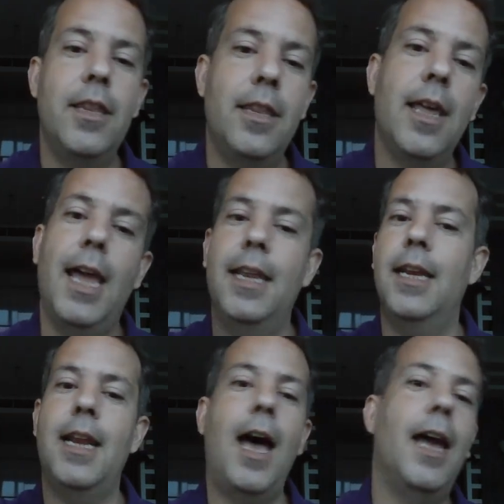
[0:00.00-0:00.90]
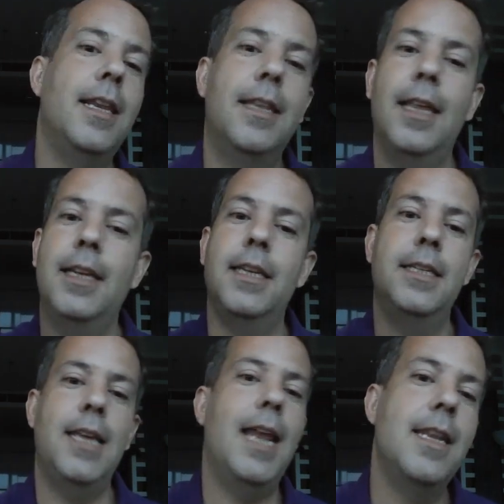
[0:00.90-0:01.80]
and the 9th and the
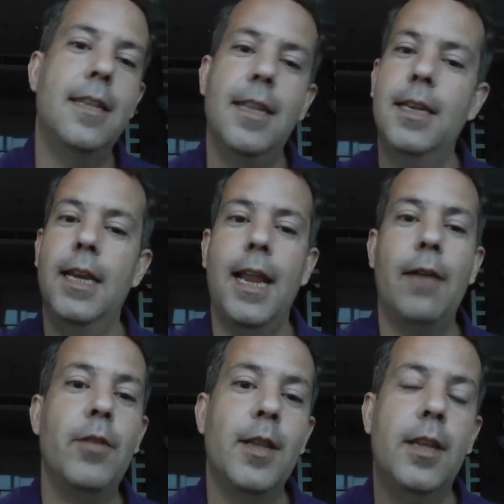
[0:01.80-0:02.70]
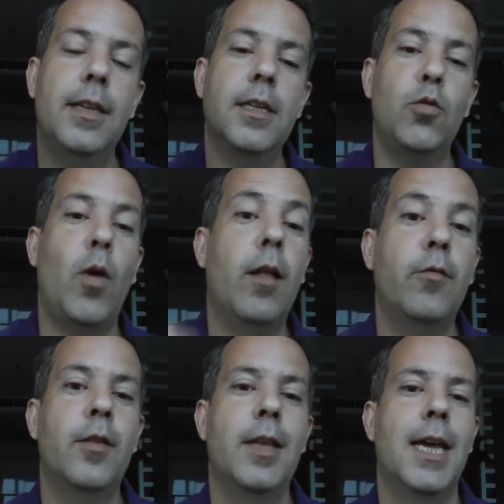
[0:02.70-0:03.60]
10th and the 11th and the 12th
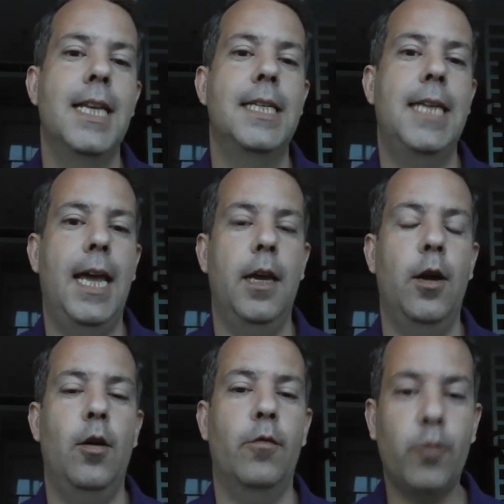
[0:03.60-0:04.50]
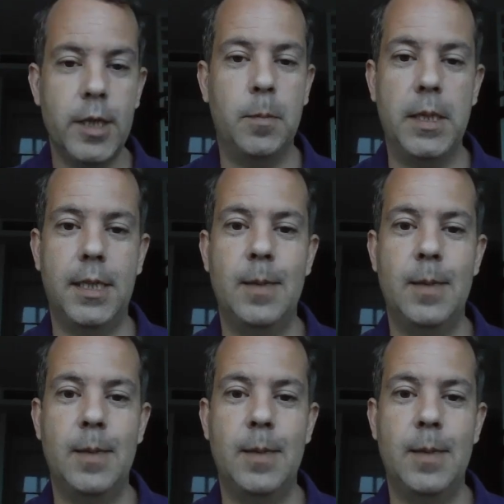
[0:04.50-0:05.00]
day of Christmas.